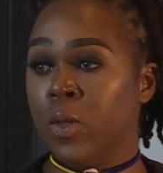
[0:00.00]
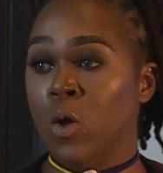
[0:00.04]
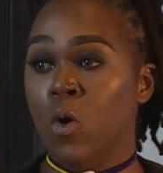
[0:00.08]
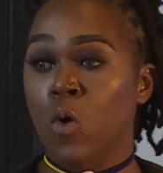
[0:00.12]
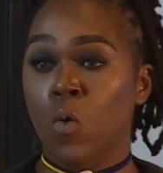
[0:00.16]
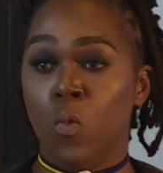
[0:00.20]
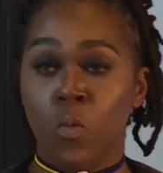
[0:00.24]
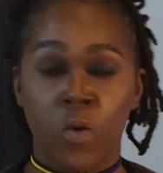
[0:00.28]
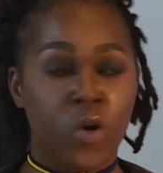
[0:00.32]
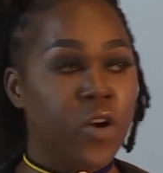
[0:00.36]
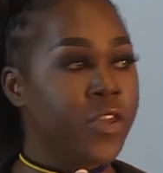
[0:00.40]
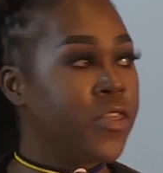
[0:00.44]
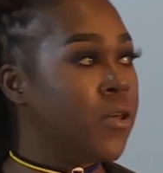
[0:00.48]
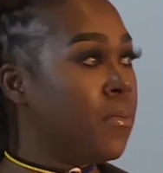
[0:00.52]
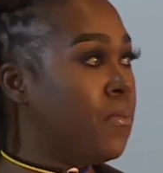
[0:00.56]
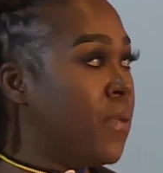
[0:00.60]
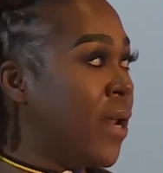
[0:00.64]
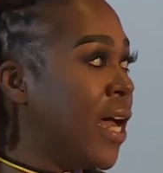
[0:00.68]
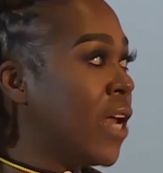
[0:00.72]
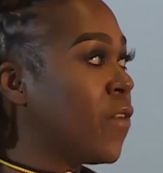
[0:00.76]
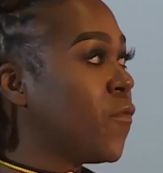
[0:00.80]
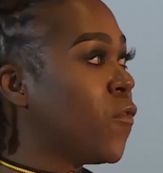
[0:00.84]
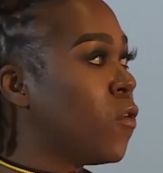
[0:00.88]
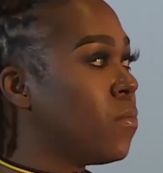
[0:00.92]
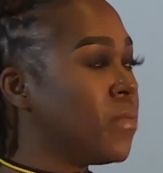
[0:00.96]
were the
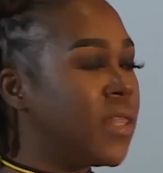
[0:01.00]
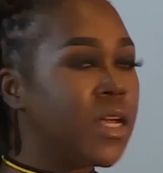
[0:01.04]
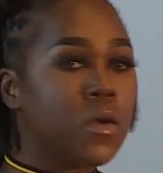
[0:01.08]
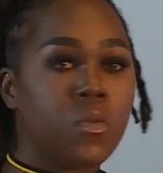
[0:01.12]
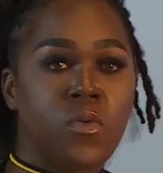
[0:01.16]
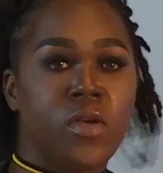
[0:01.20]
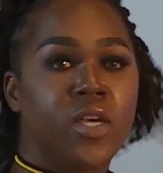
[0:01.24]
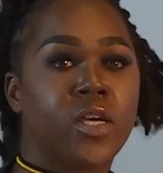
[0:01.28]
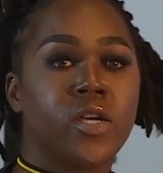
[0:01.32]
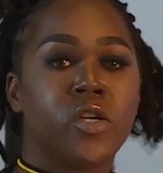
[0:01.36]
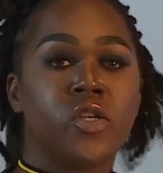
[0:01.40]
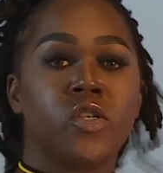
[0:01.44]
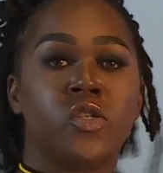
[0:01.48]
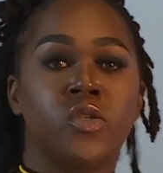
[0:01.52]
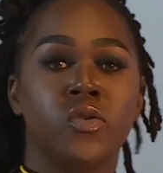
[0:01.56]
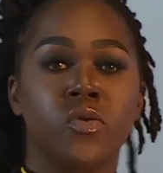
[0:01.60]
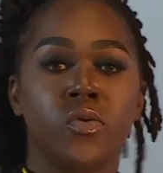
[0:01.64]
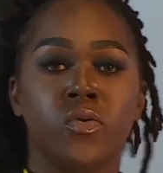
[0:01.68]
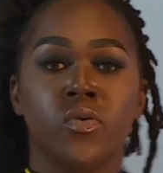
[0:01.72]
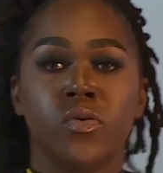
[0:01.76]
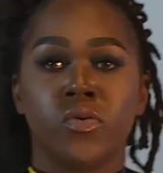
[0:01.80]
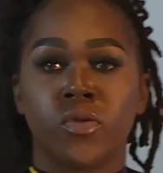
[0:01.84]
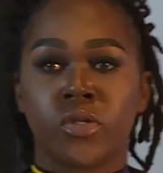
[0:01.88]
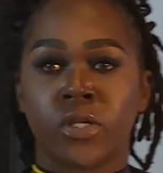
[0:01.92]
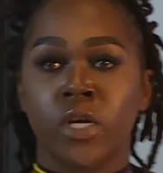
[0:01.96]
platform that we could
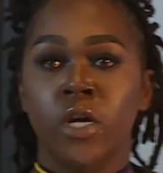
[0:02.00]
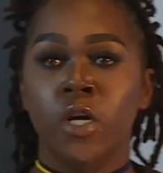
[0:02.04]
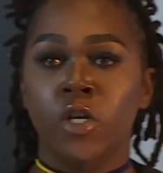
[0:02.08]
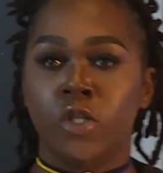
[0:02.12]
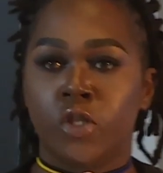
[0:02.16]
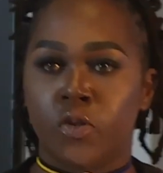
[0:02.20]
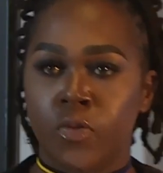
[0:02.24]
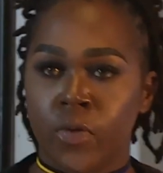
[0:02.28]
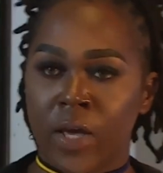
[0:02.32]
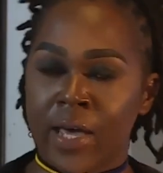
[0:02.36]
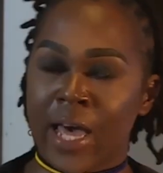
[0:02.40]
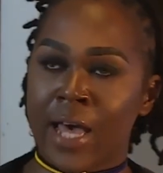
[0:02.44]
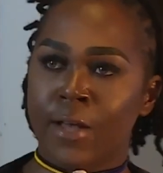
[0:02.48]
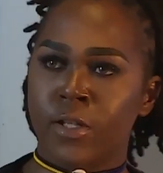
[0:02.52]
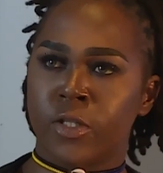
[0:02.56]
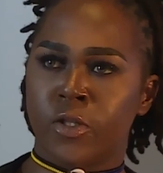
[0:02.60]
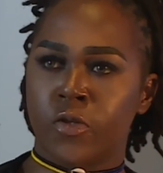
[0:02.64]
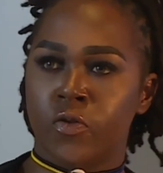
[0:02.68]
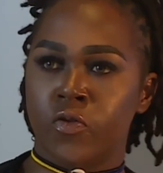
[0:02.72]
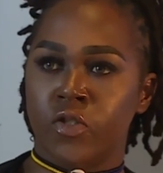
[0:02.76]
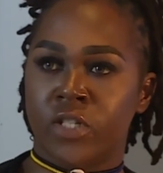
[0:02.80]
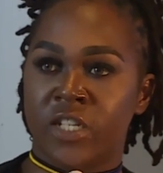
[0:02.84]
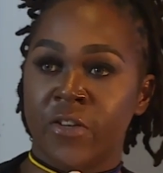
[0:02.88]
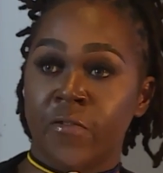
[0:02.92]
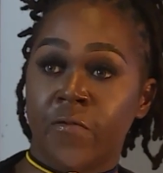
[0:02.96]
use
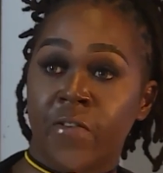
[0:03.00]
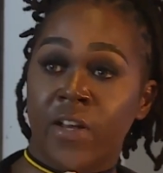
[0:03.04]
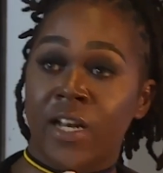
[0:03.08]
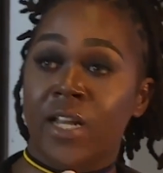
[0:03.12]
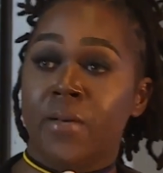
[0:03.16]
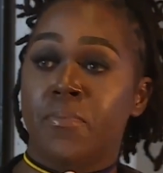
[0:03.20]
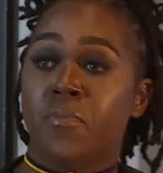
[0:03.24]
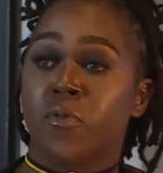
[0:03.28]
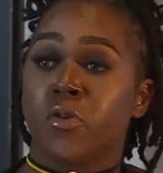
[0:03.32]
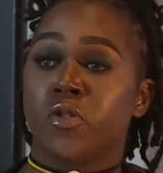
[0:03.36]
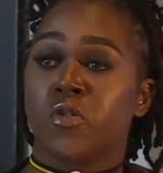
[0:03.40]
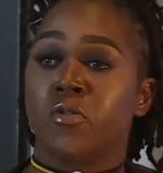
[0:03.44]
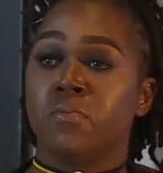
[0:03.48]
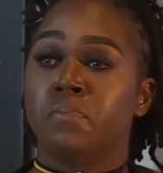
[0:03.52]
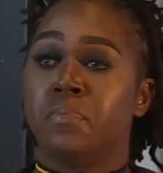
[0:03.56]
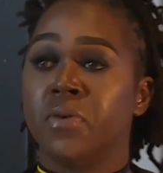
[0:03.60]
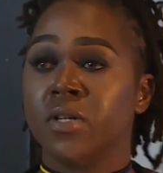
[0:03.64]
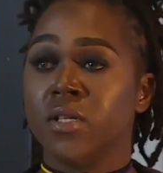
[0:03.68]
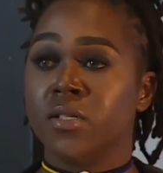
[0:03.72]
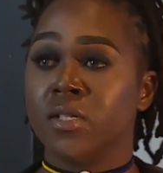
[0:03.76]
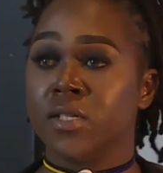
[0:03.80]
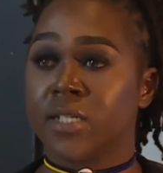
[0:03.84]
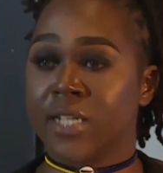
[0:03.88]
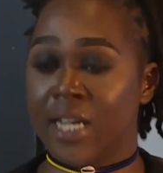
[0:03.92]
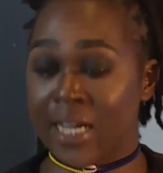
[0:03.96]
to develop or to
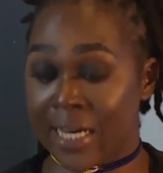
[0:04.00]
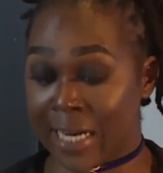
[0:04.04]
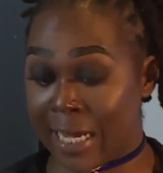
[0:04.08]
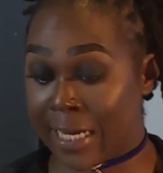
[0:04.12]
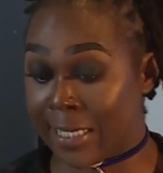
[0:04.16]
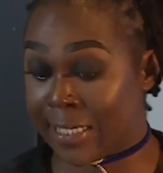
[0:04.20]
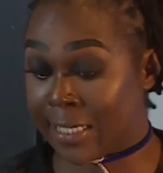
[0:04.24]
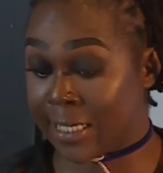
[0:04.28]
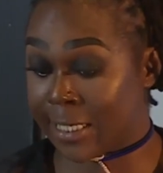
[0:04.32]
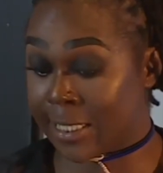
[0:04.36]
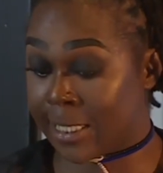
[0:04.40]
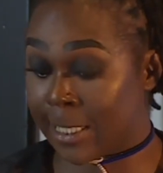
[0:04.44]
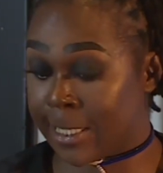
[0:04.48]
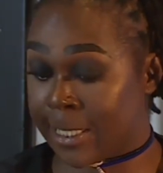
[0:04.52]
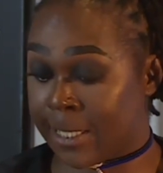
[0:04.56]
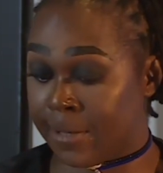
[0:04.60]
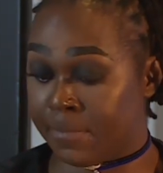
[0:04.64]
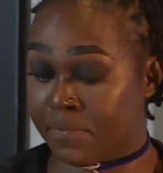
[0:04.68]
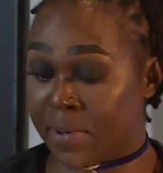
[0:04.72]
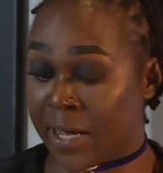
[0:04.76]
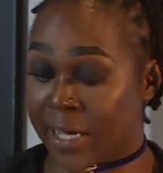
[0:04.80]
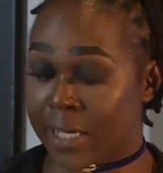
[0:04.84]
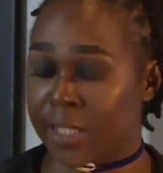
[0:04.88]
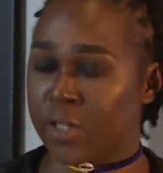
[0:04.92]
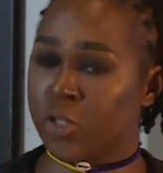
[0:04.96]
build an identity
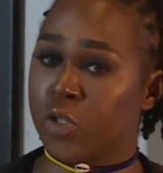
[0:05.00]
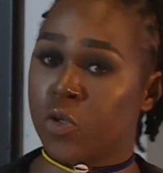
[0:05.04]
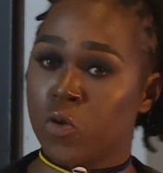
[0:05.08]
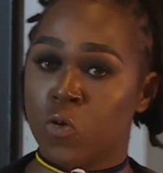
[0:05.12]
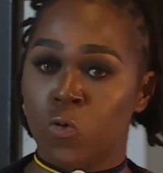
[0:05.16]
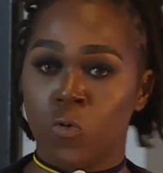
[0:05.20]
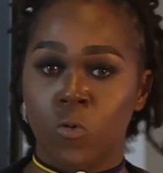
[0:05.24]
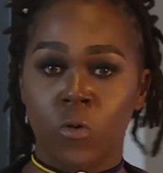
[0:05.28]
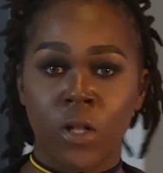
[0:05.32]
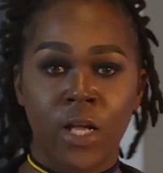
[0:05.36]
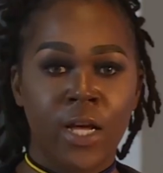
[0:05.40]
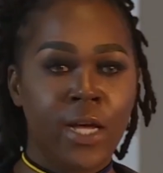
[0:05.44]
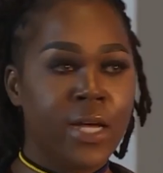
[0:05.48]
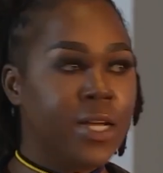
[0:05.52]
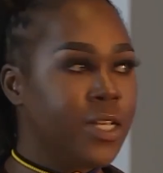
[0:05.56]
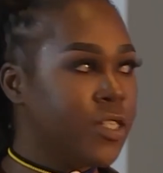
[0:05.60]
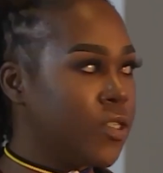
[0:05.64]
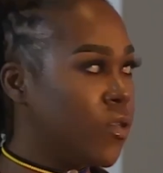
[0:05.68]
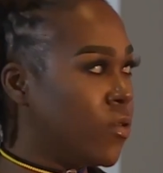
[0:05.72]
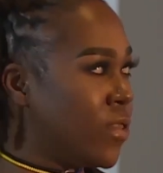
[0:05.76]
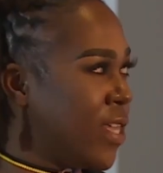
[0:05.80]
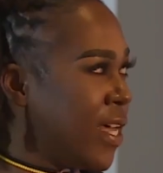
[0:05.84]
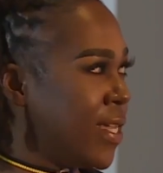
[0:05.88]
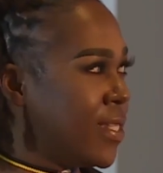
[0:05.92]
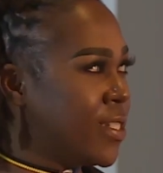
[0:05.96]
back in school. So
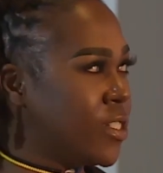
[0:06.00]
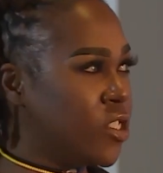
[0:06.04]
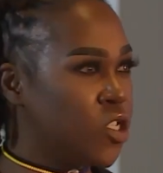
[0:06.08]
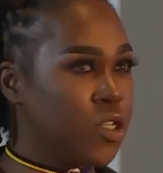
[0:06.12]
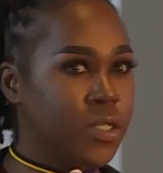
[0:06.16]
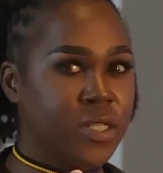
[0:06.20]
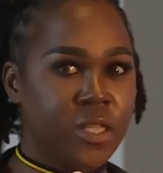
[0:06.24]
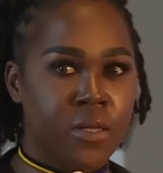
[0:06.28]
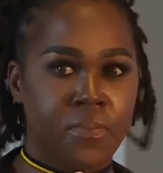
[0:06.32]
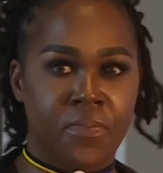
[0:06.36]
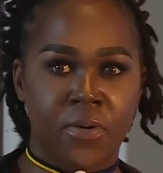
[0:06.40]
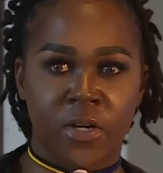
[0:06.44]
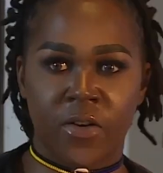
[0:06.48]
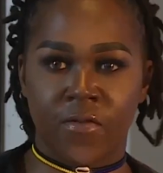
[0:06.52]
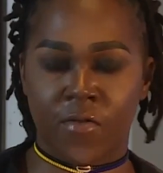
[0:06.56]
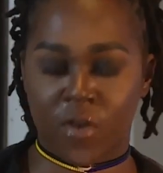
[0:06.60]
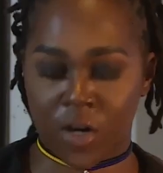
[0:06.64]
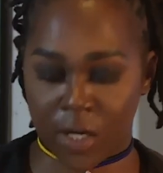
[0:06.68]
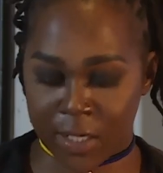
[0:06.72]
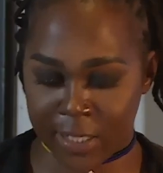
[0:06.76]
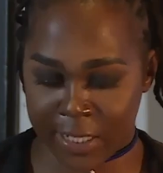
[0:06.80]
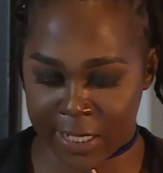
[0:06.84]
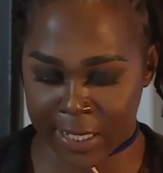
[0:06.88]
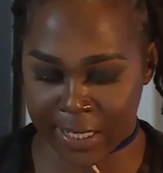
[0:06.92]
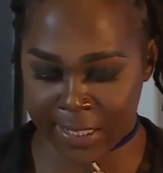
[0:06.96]
that's just the bit of
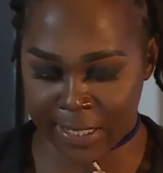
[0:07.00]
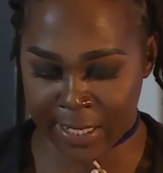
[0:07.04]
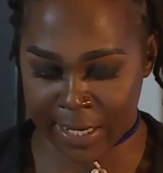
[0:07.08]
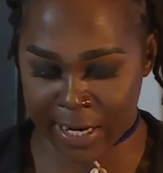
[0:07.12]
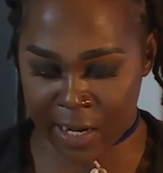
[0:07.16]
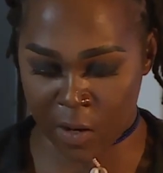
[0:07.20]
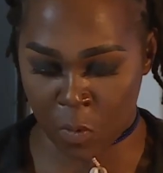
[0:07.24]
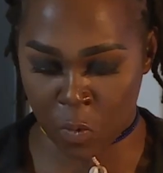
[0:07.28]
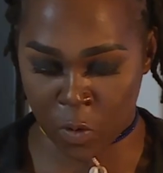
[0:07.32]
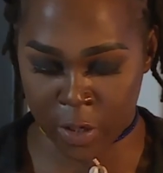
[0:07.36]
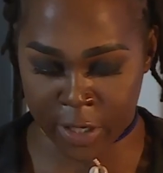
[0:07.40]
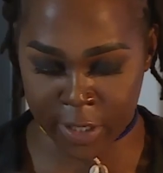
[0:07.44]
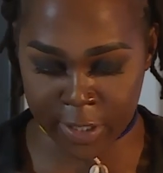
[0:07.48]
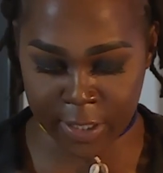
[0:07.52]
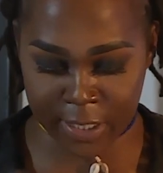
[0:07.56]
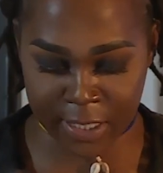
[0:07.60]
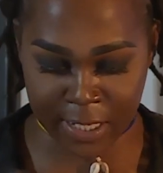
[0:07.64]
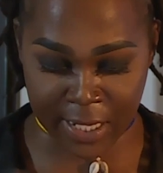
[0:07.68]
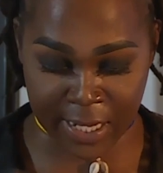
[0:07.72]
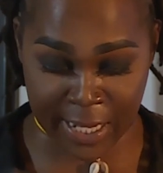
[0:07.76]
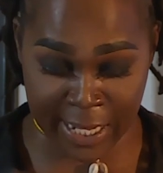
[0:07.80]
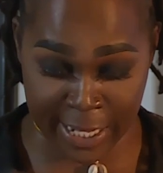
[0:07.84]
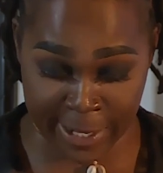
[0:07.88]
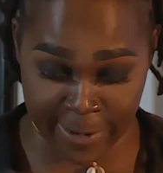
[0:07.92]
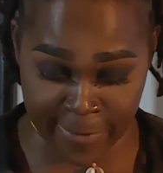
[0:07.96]
context that I wanted to
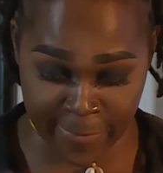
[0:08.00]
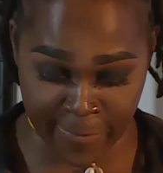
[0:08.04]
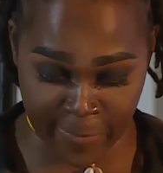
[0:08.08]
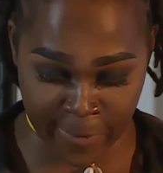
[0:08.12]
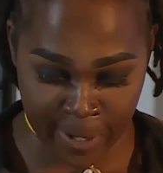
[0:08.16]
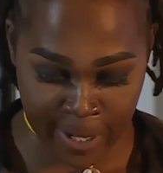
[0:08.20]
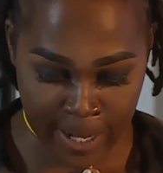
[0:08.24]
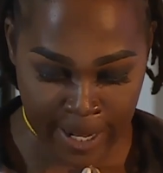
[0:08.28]
give.